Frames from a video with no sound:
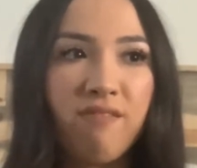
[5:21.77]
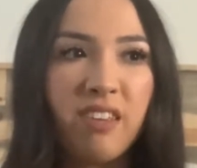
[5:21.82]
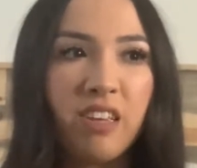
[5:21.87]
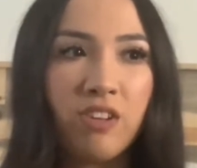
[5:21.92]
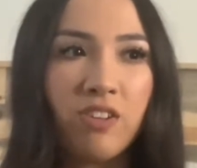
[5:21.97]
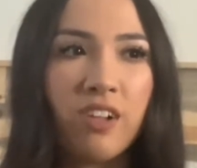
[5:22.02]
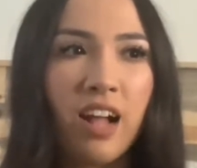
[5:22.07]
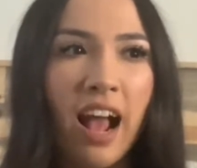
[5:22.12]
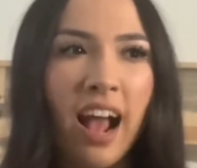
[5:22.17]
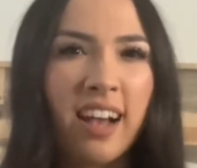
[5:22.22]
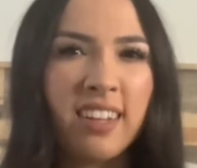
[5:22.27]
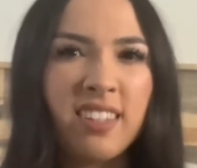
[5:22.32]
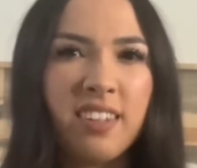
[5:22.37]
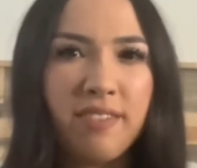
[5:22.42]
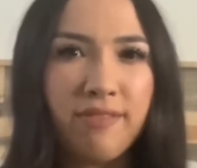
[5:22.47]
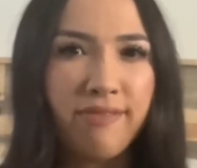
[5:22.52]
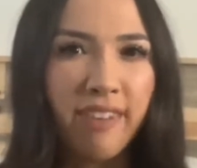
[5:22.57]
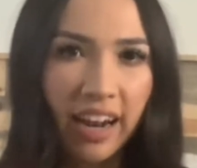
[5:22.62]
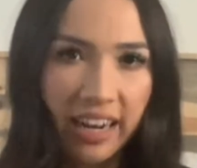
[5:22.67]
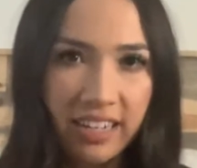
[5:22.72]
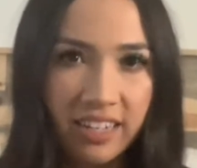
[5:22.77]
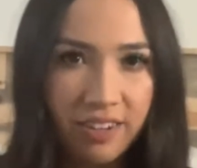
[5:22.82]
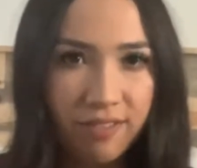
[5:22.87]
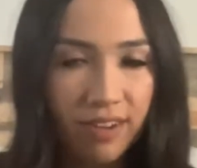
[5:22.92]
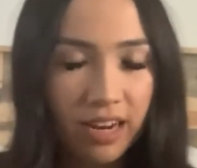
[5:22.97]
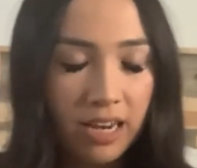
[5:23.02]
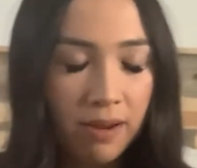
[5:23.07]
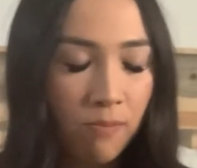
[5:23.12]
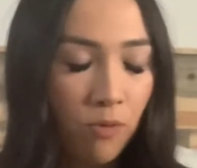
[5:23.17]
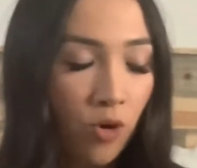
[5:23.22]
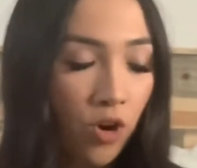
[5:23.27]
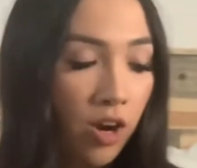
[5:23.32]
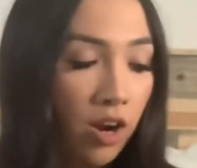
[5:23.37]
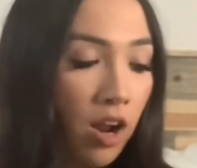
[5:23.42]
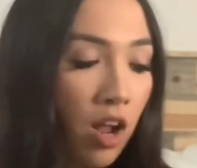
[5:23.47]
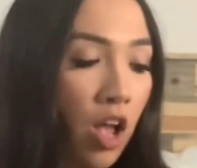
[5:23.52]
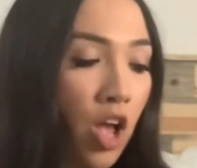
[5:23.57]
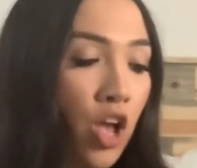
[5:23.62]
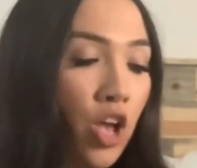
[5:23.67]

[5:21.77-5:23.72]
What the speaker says: feel as effective anymore.